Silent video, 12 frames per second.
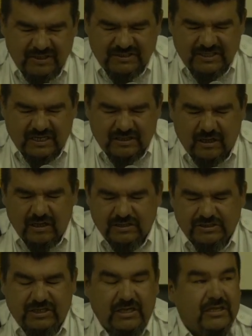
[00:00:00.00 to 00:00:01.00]
Police
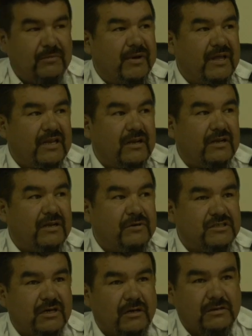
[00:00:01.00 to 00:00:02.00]
Technology, depending on the
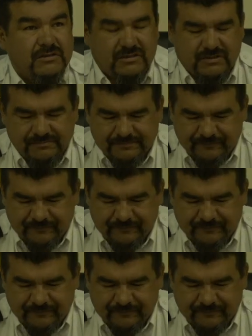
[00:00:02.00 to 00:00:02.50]
results.